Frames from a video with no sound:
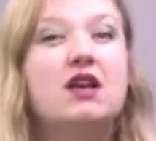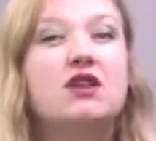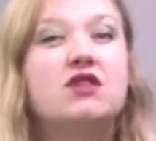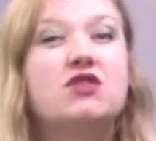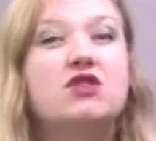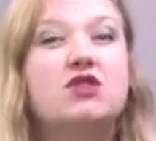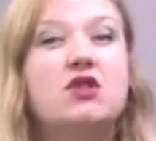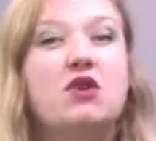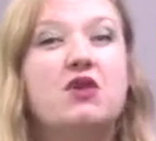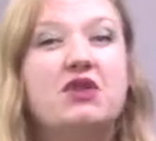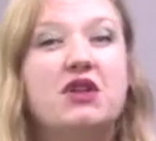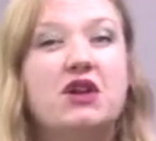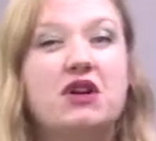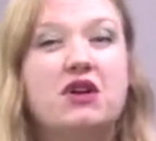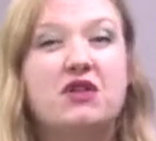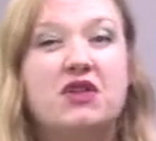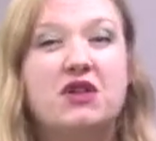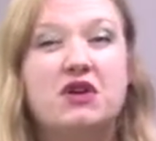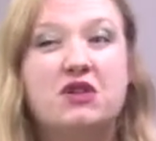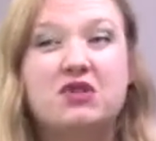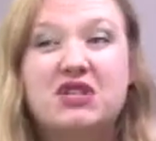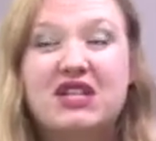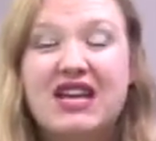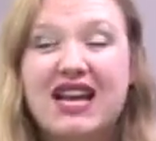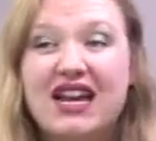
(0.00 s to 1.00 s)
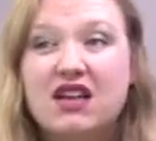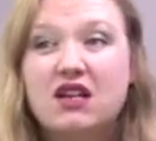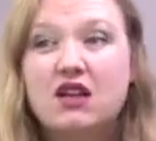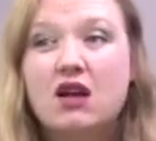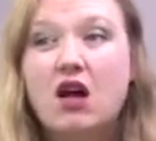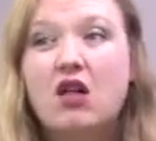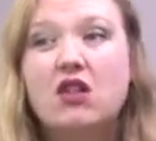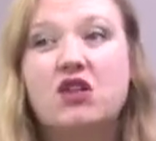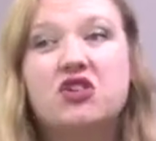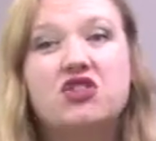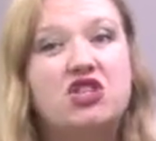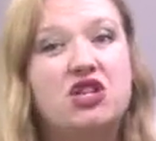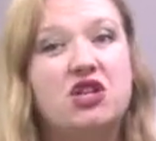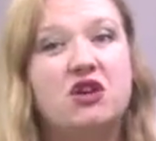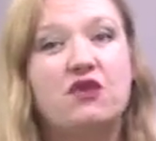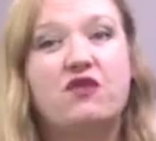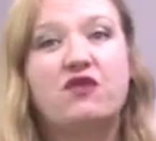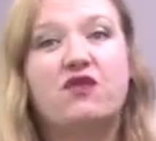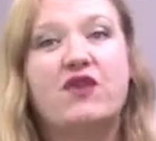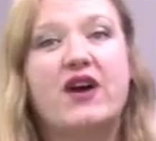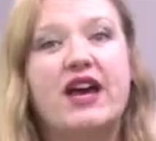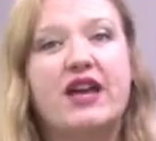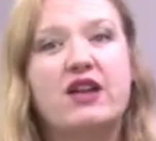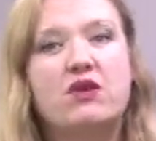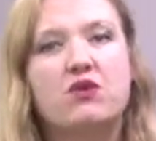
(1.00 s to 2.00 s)
So their technology to
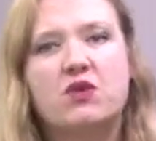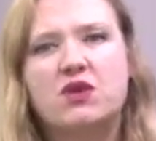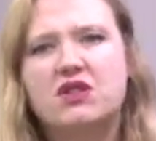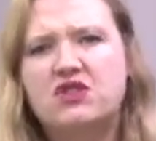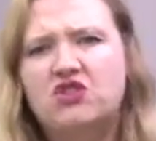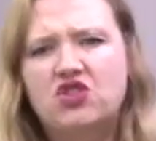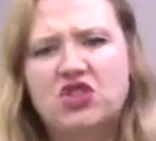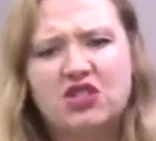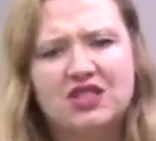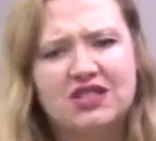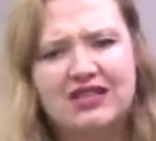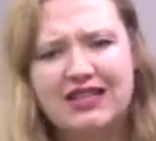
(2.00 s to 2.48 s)
fight was